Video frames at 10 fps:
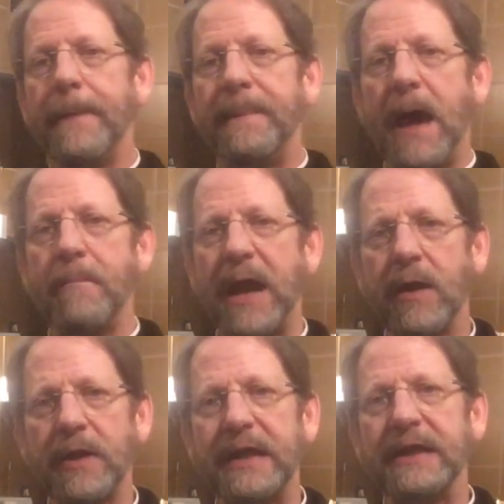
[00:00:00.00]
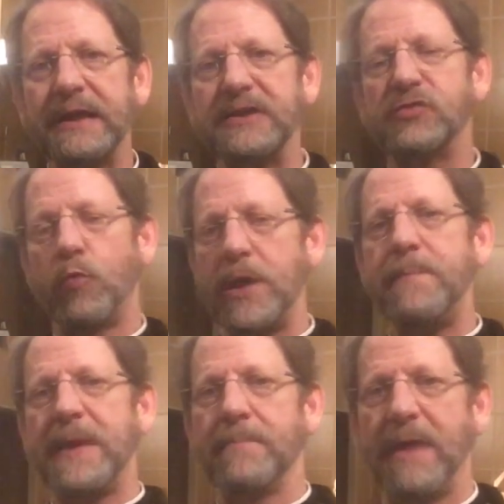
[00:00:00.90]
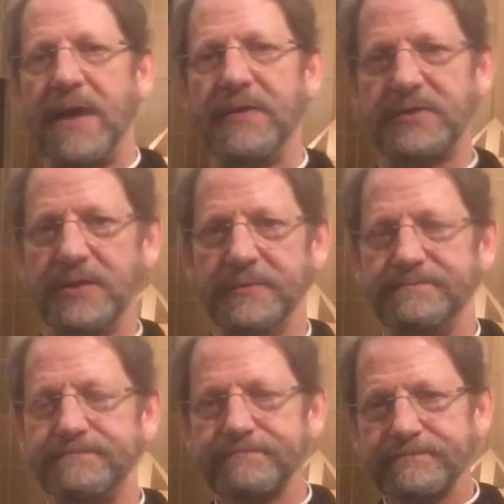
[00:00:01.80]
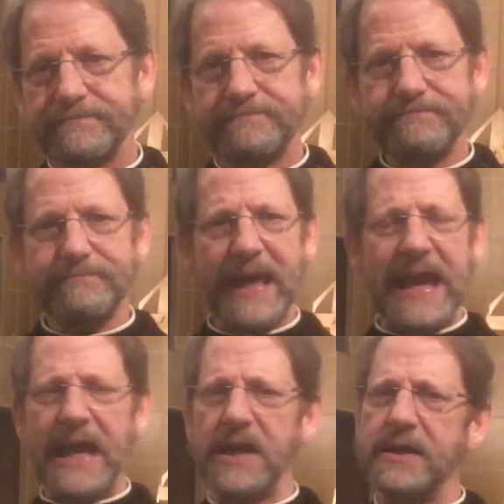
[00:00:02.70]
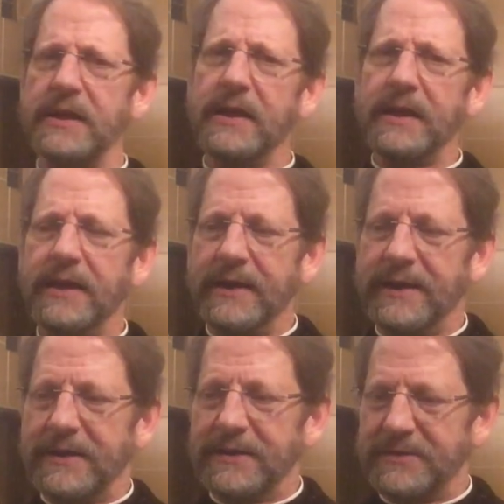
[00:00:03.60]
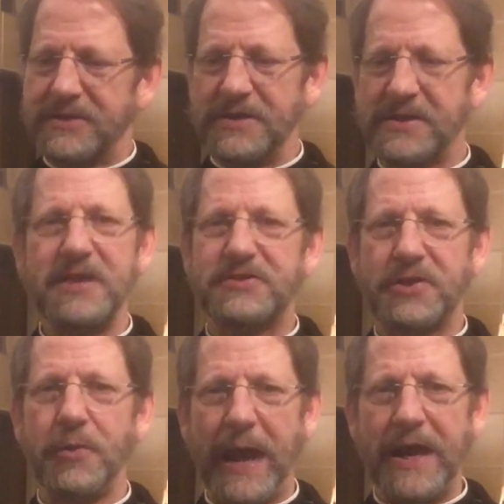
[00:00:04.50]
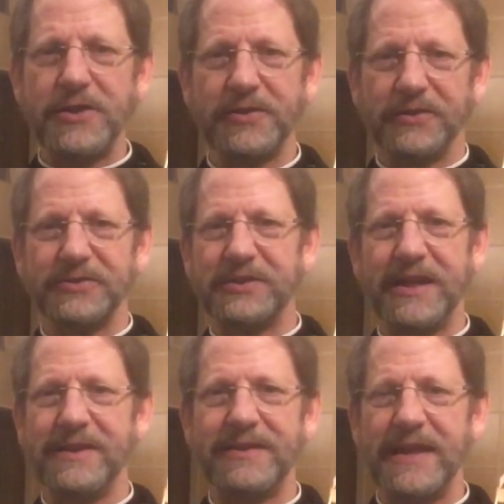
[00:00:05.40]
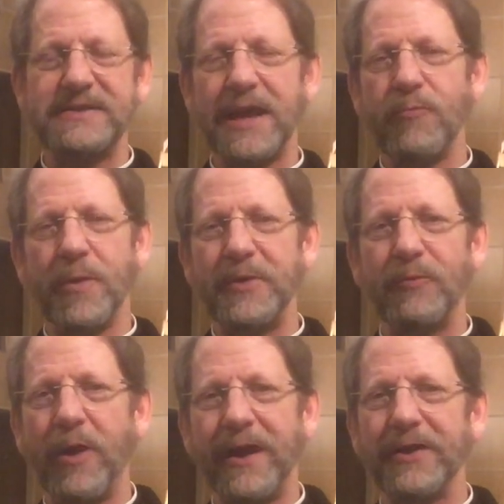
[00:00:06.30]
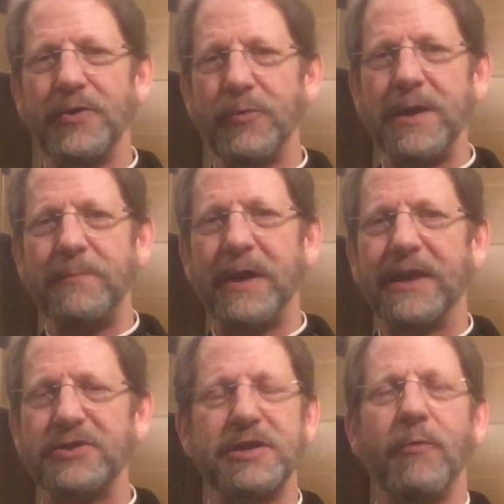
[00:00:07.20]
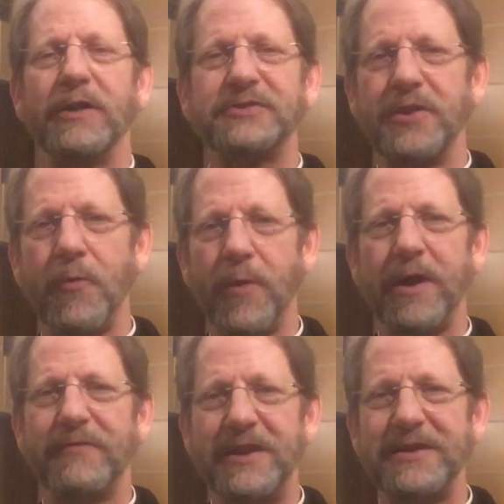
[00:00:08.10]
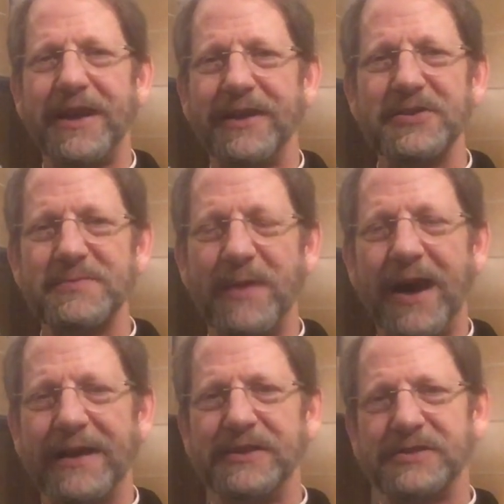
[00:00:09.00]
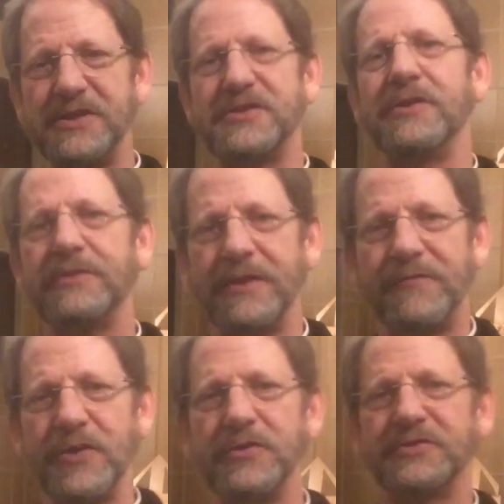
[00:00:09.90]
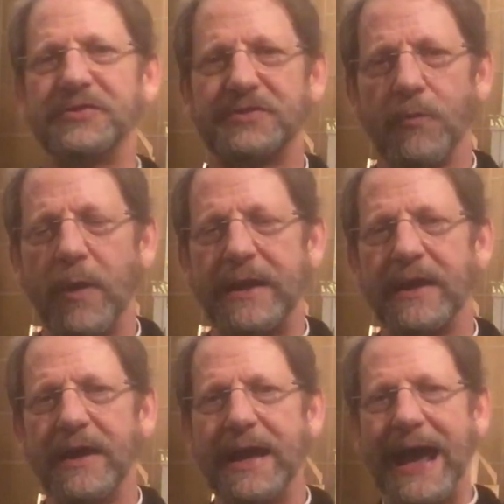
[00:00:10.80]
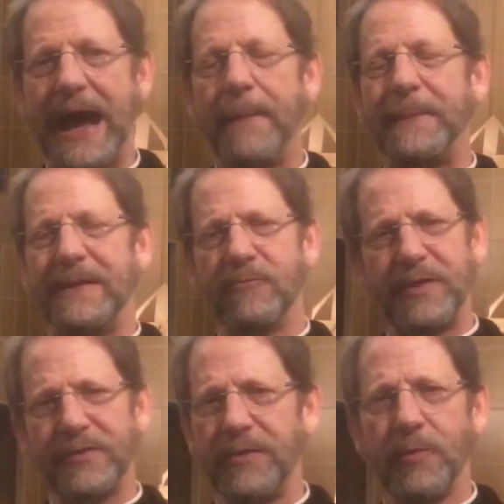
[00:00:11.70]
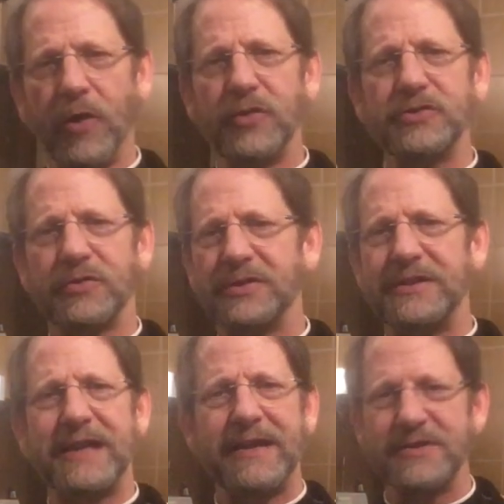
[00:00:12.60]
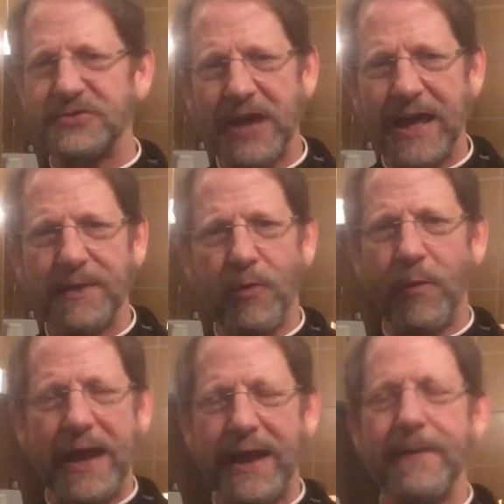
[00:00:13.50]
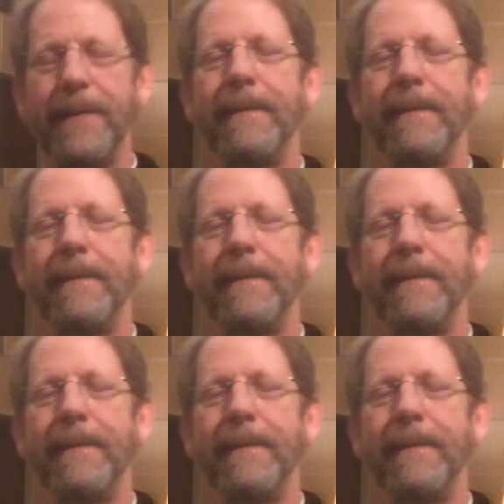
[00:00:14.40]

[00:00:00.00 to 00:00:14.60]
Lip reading: Now Mary is weeping by the tomb, and she sees two angels, and they say, "Woman, why are you weeping?" And she wants to know, where have they taken his body? She's still confused as to what happened, whether he rose or did they just take him away.